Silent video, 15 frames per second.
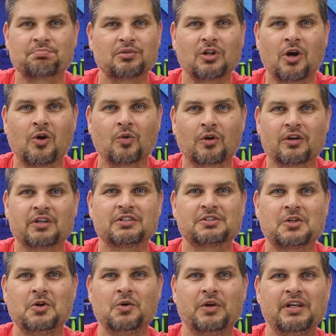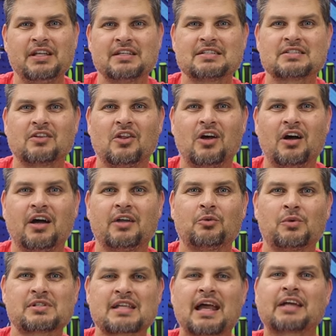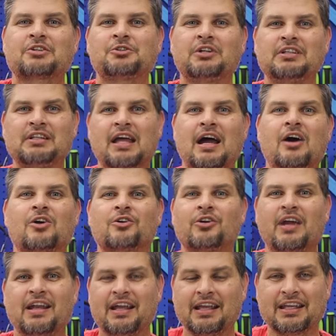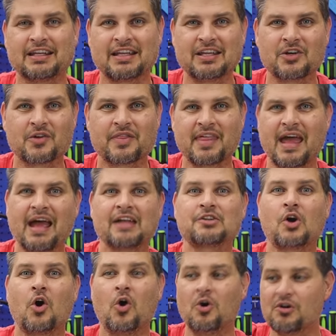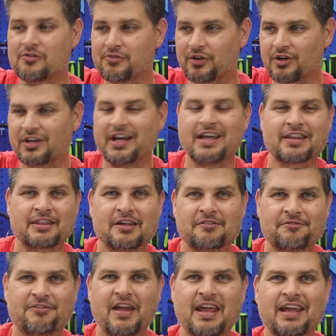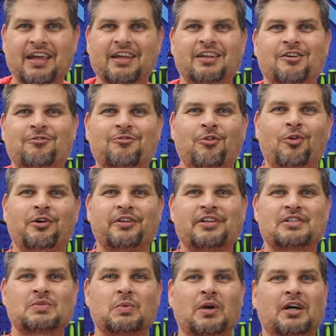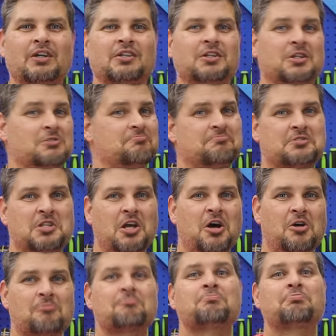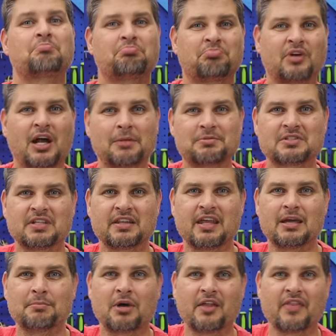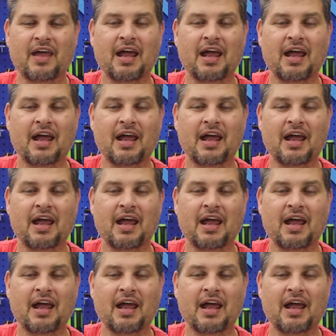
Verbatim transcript: blower doing his lawn was actually louder, and I could hear that over the fan for this welder. So props to them on